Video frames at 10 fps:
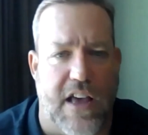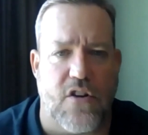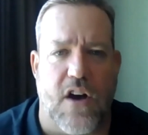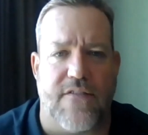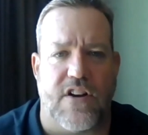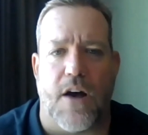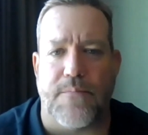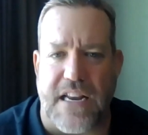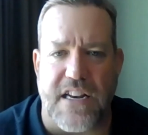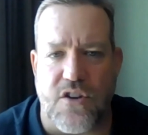I know I haven't
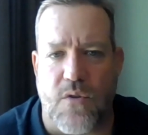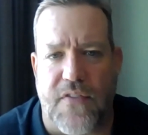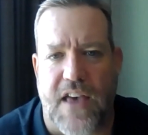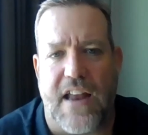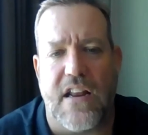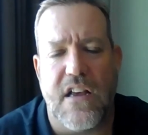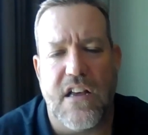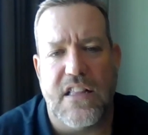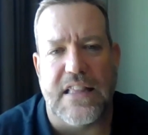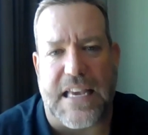updated you on that
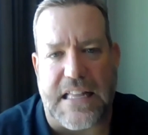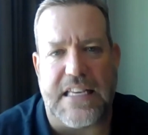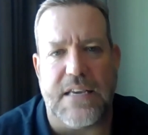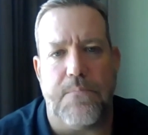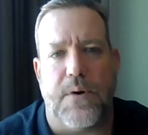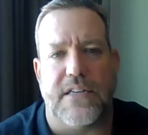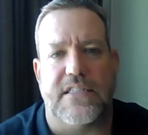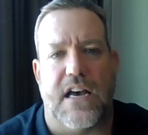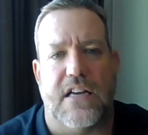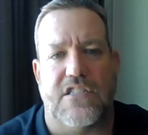lately, but
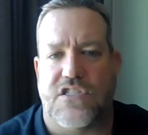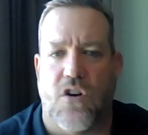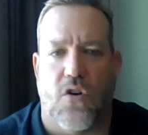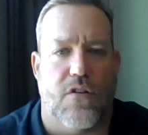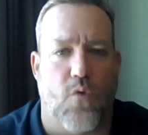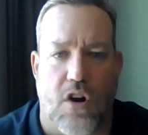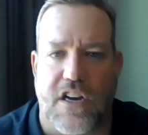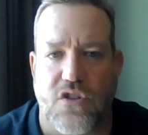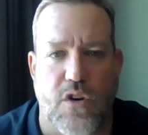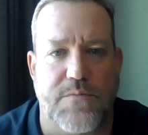just know that work
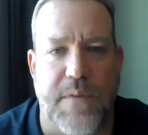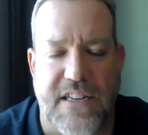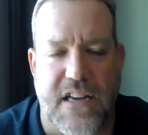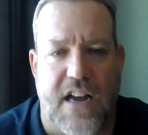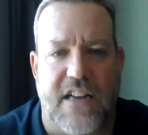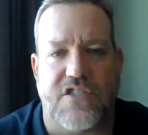is always being done.